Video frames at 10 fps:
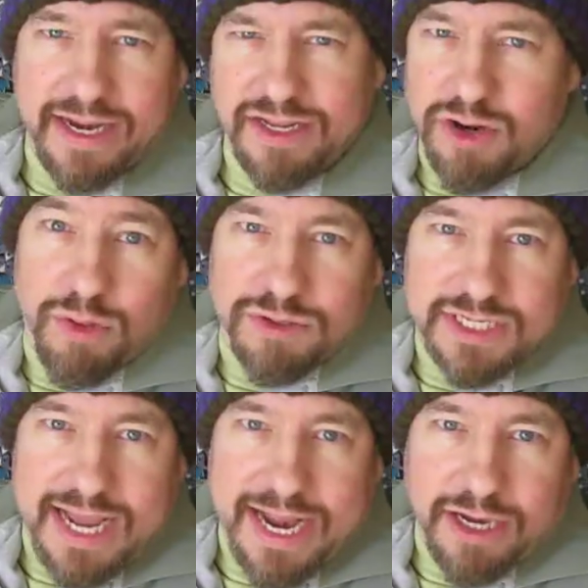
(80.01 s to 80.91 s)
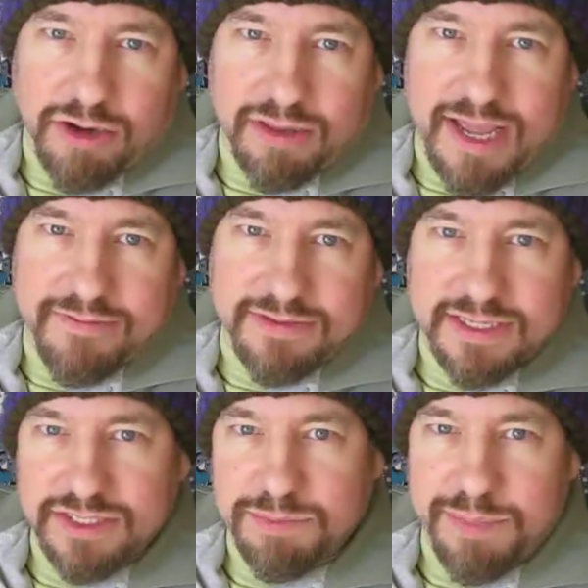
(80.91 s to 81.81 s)
and you know there's a guy to your left and
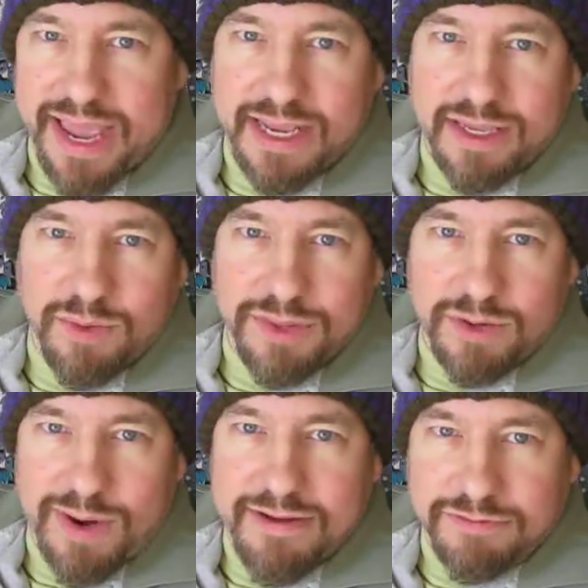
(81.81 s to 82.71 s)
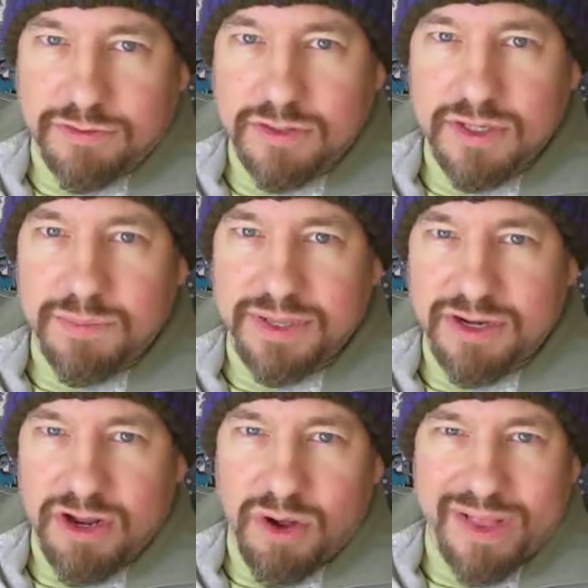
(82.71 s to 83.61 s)
he's pegging you with a rifle, but you
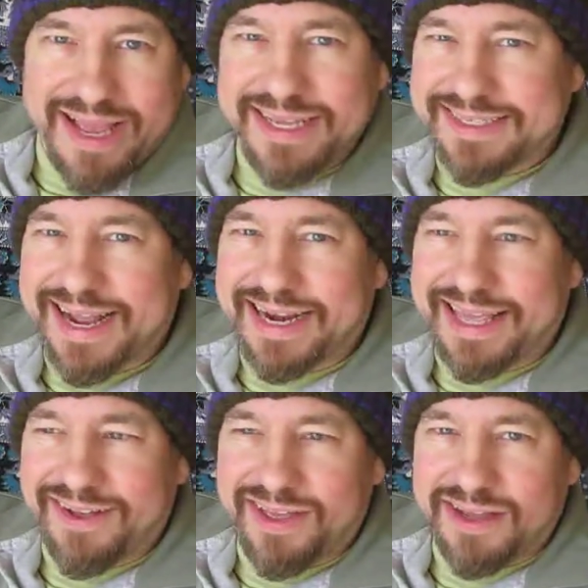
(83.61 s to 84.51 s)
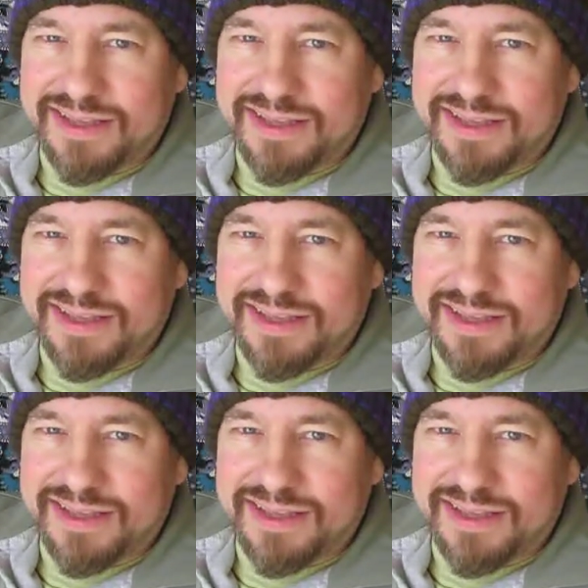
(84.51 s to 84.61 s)
know, like, he's not going to kill you.